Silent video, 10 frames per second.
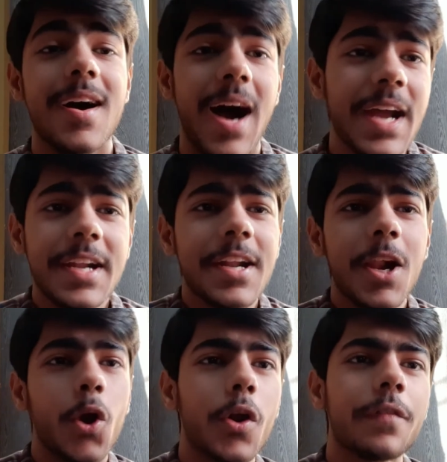I did a
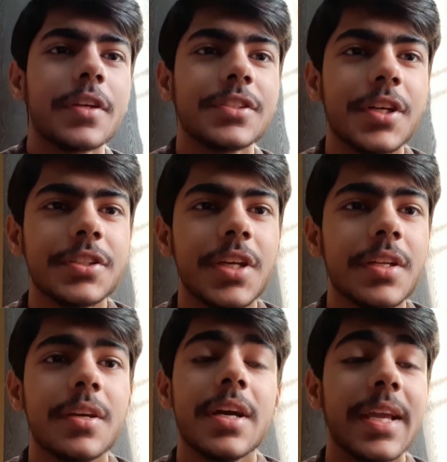lot of research
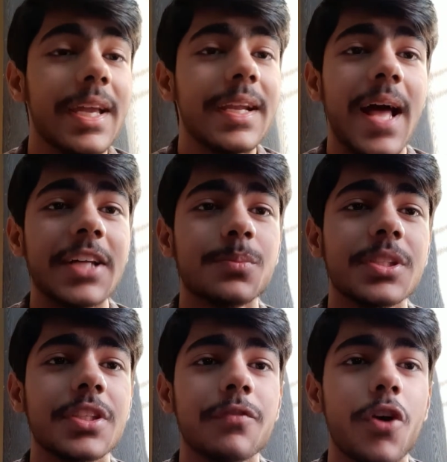and gained as
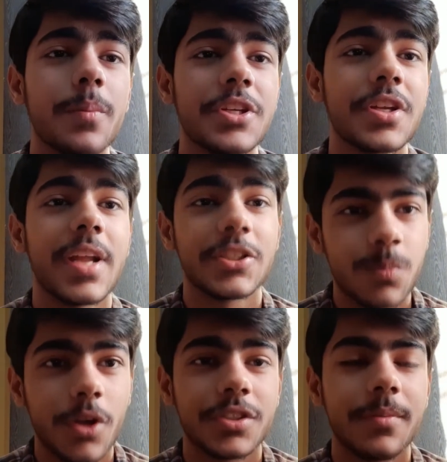much information as
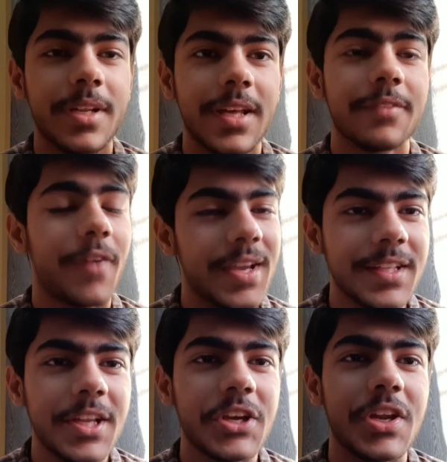possible and
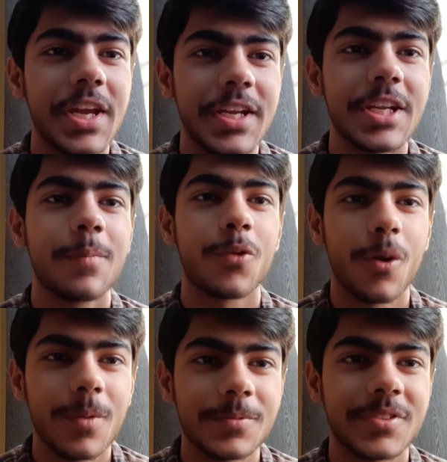finally created a
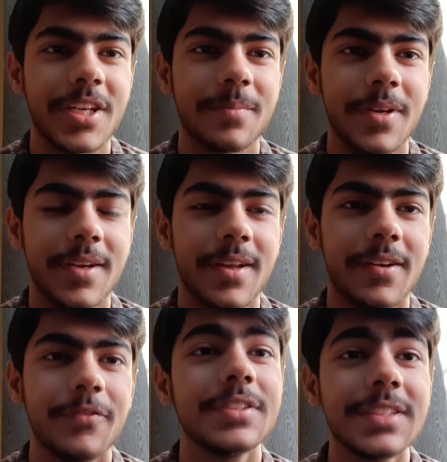problem statement,
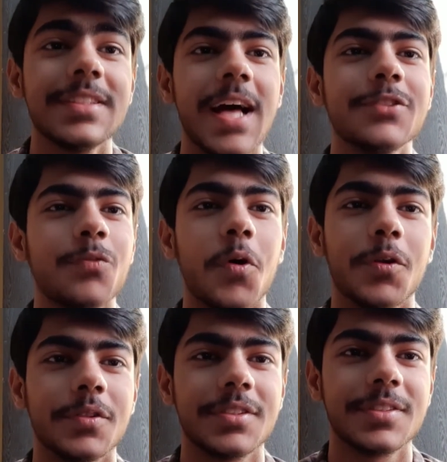which is as
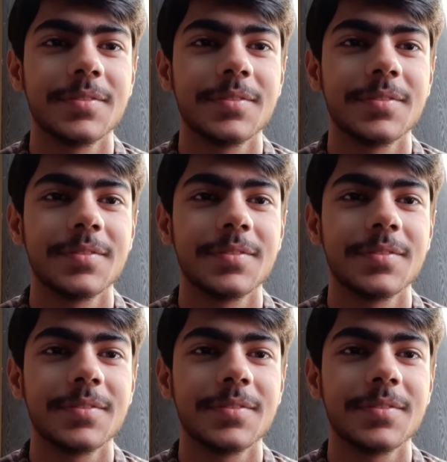follows.